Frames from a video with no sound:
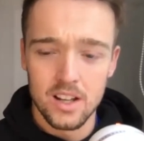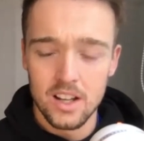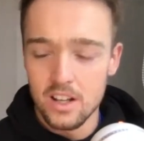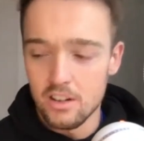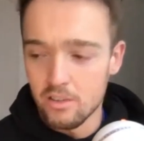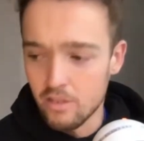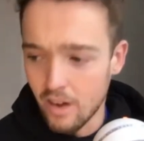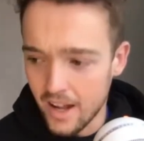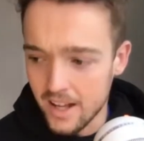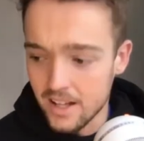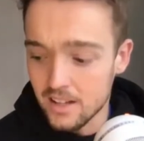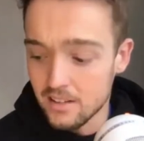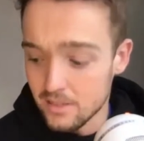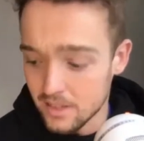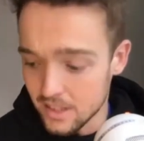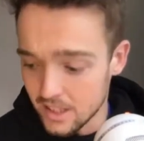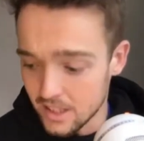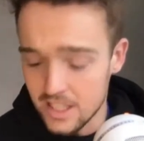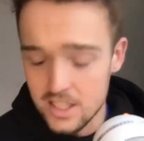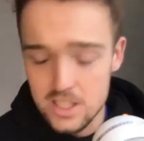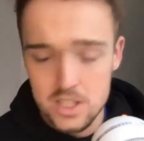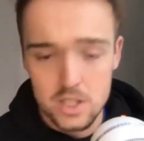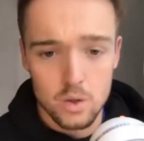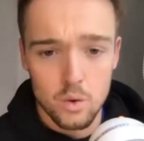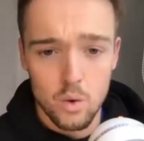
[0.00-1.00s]
right, you
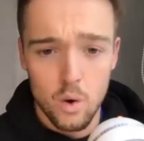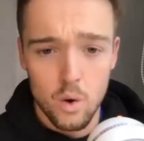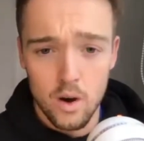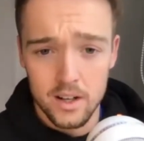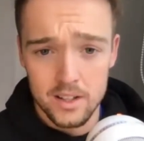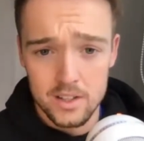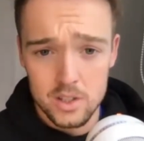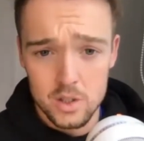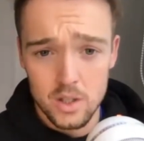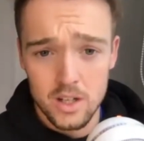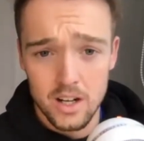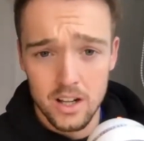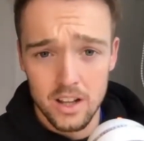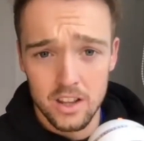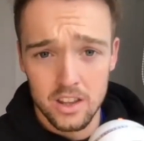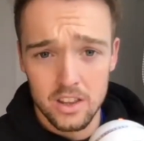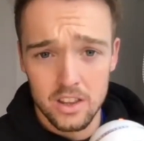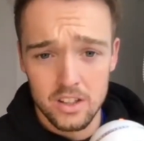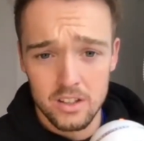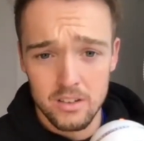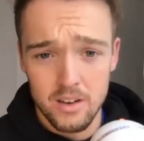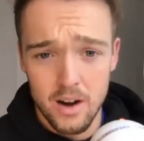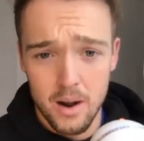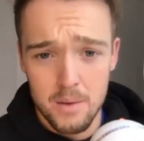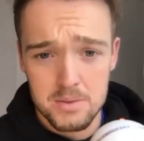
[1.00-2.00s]
need to go on and do another
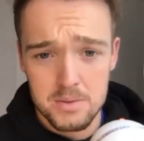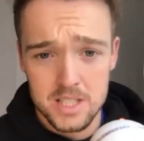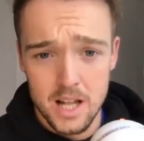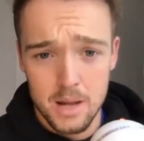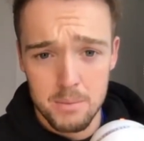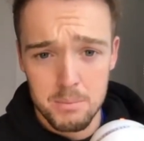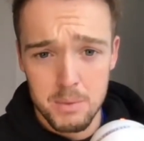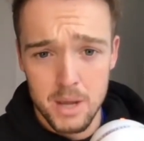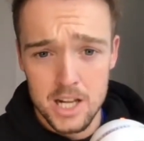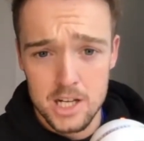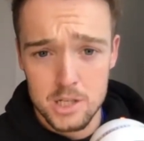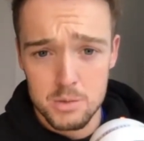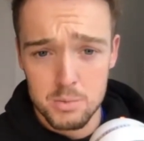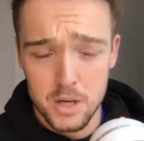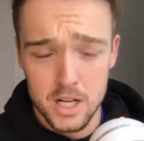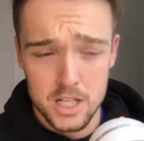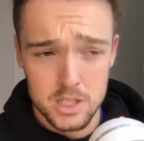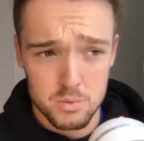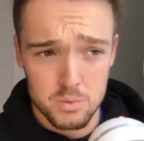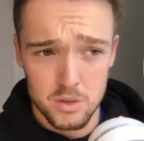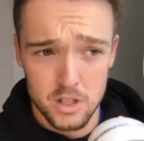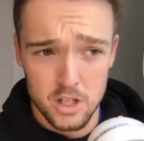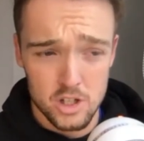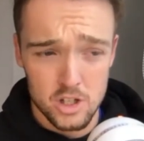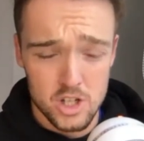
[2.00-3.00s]
3 reps in that bench press
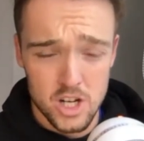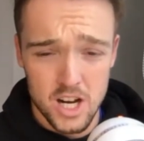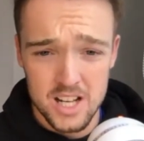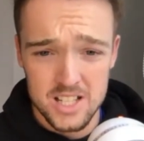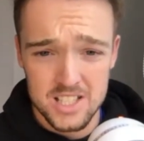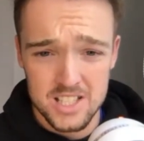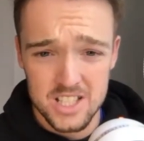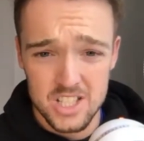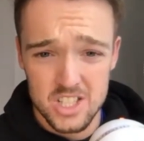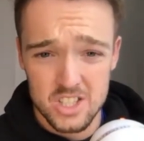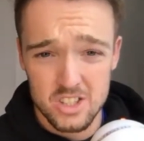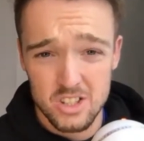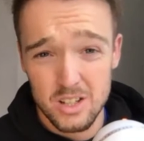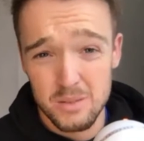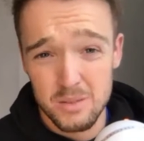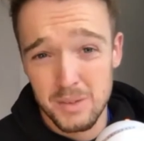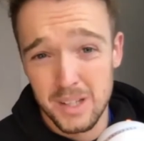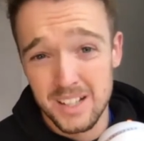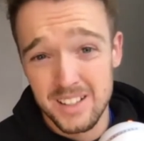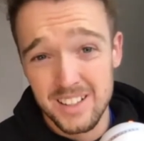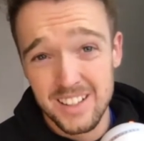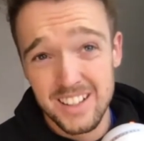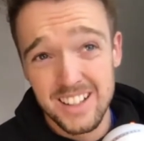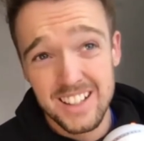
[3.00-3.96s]
when your chest is screaming.